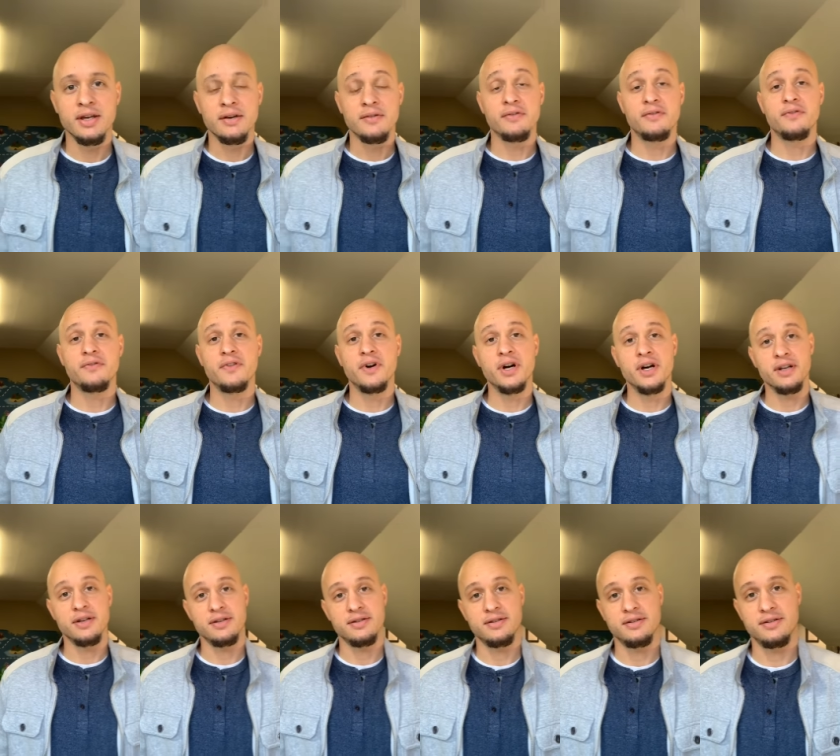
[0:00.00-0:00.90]

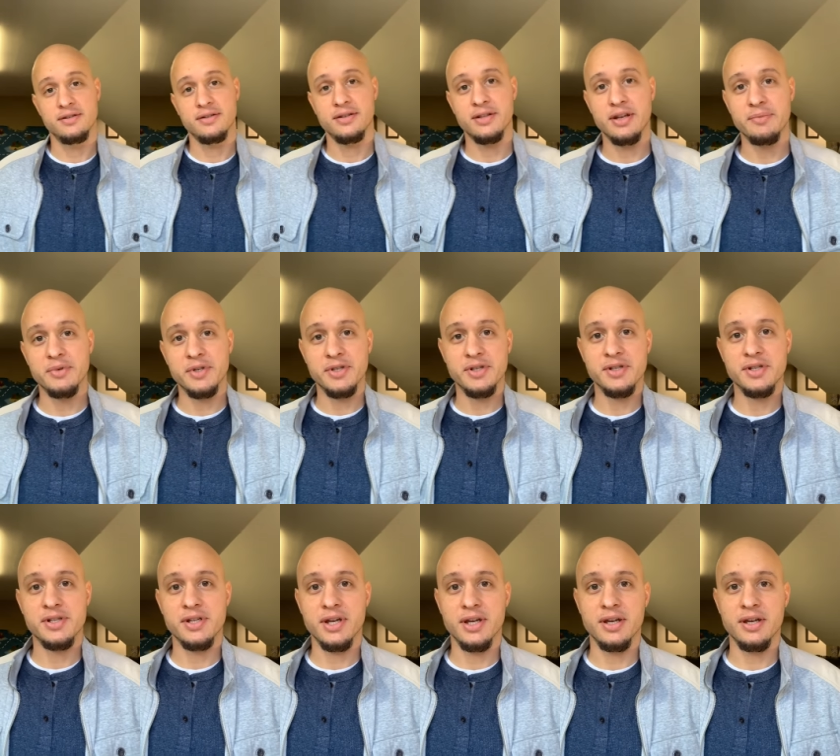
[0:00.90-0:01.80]
fun. Let me just
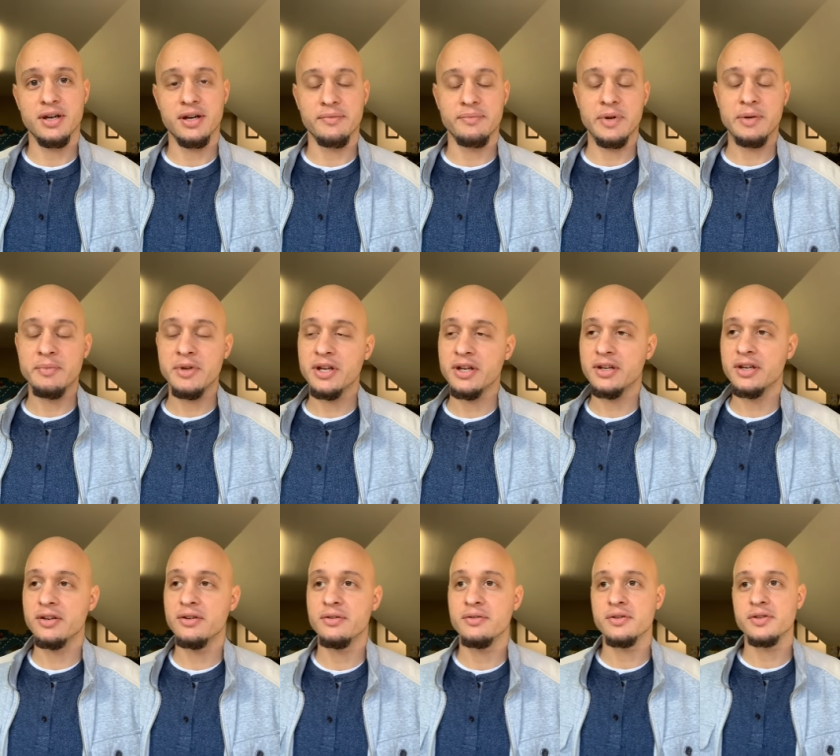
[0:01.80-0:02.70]
say, I've been meaning to
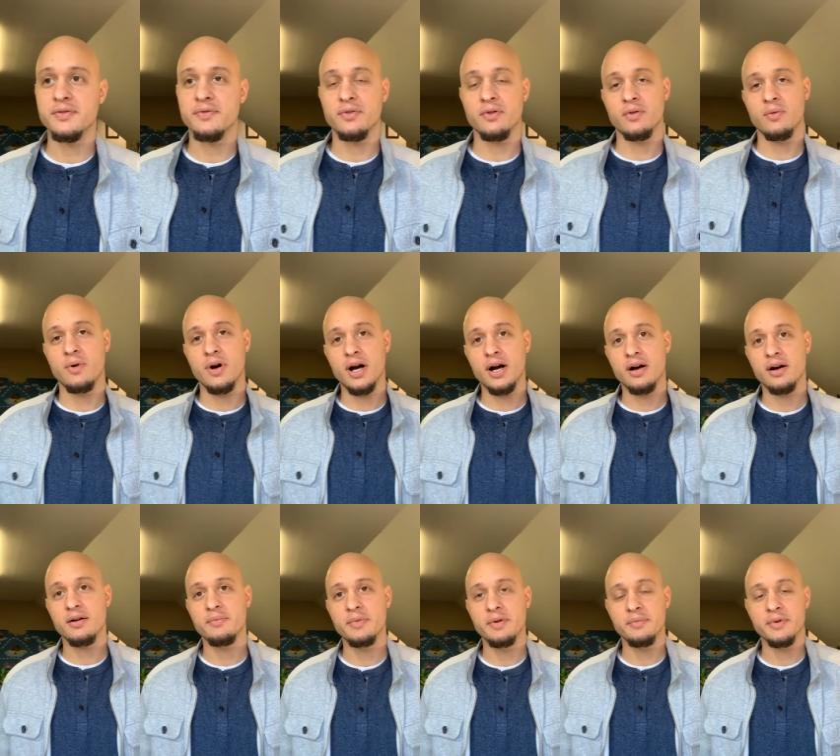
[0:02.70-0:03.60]
do this for a
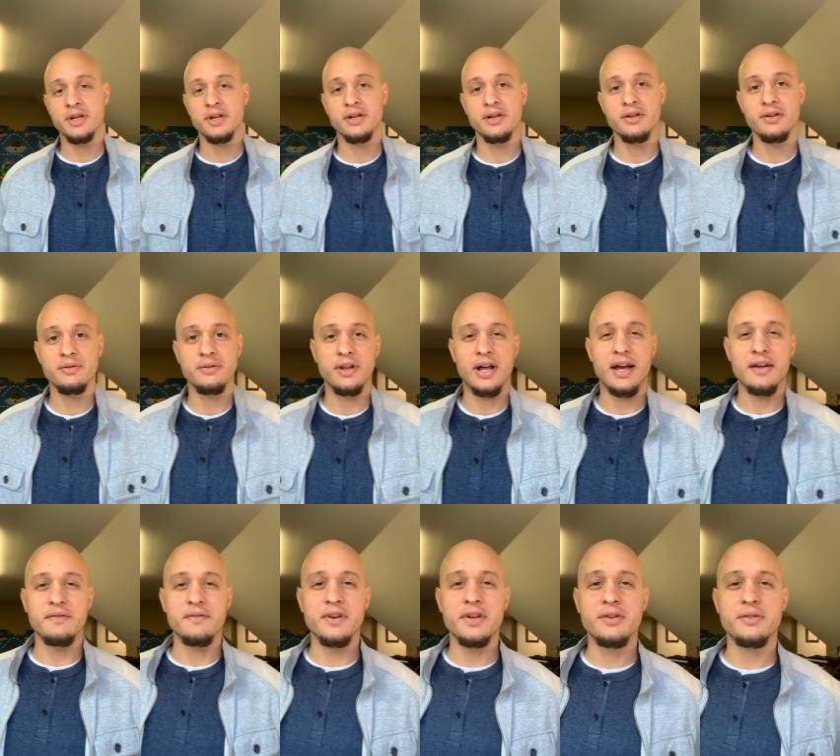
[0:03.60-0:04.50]
while. I've been meaning to do
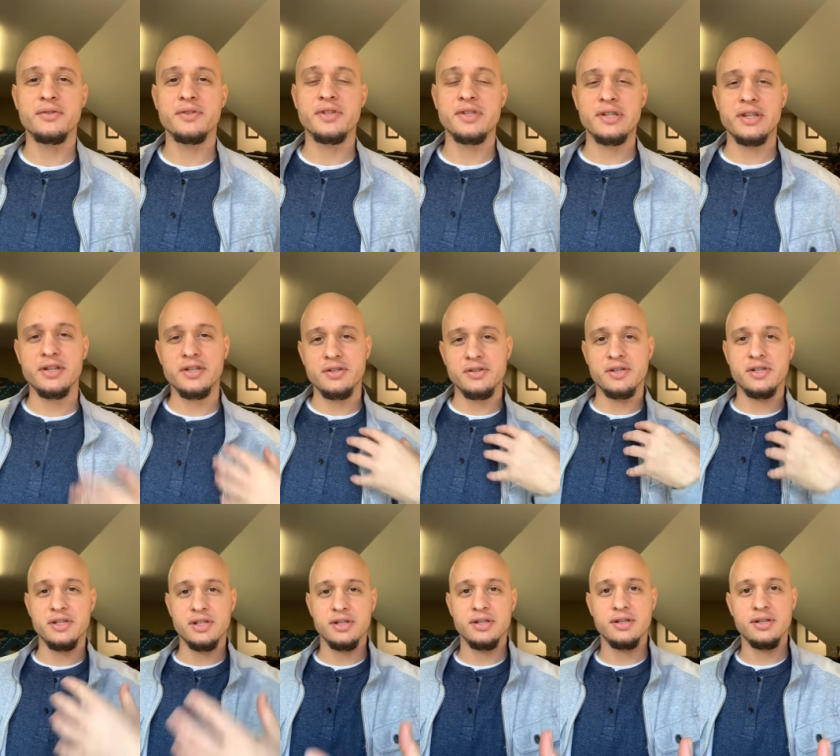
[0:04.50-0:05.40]
live videos to let you
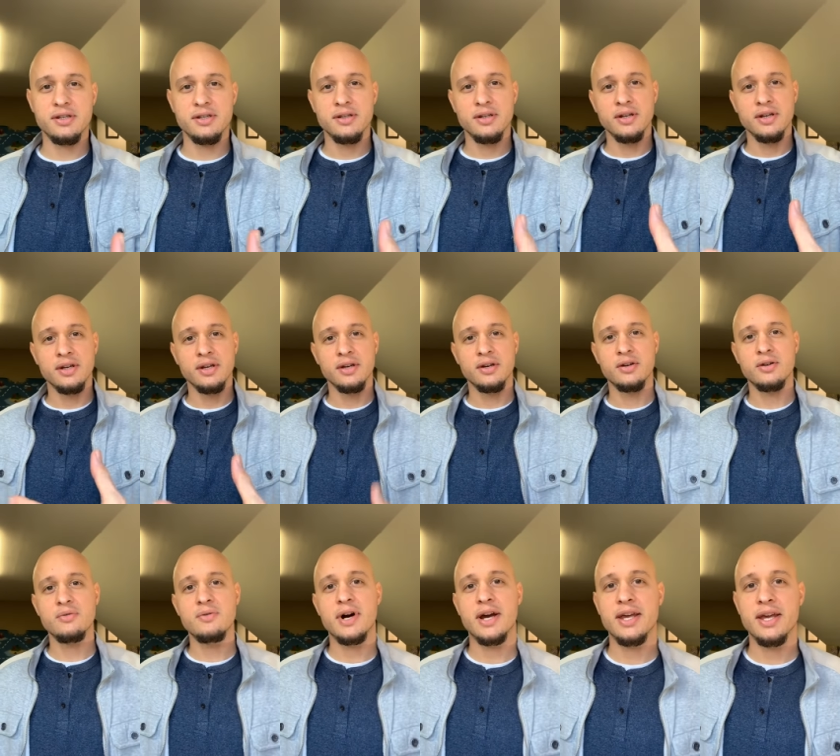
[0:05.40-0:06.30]
see
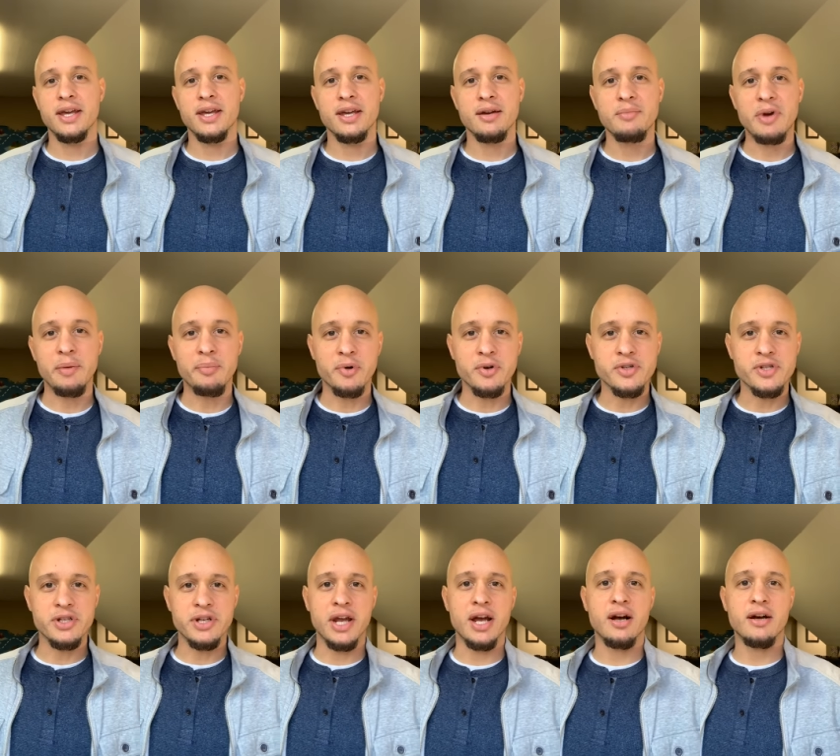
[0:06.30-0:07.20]
who I am, my
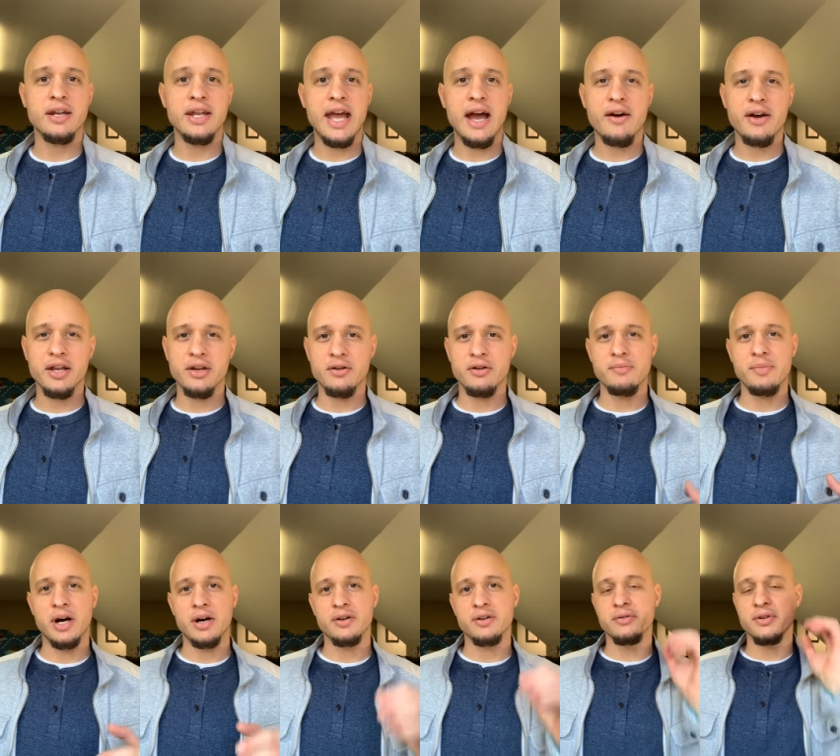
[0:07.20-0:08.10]
personality, how I go
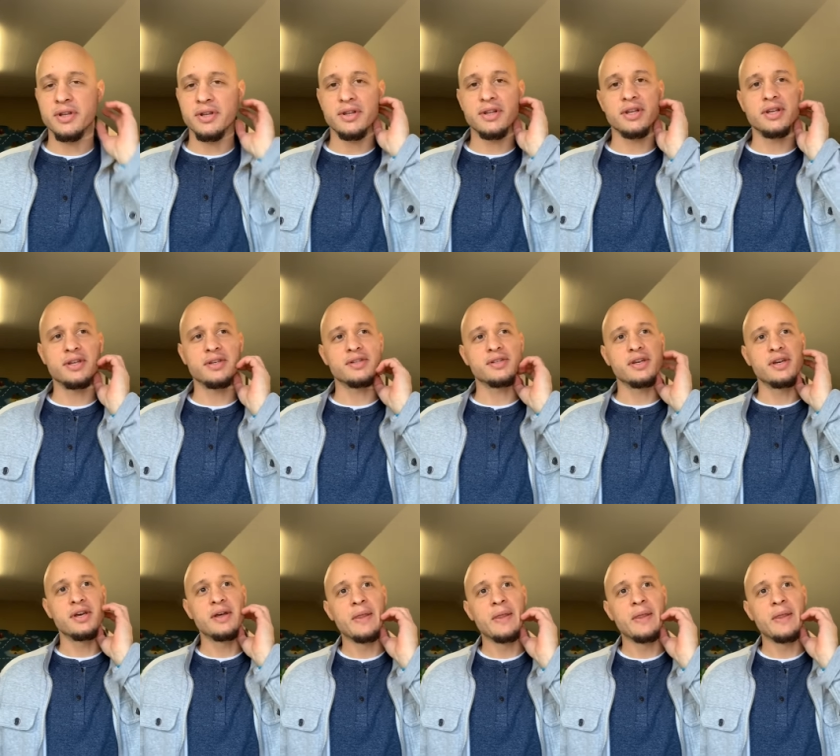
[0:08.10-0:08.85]
about doing things.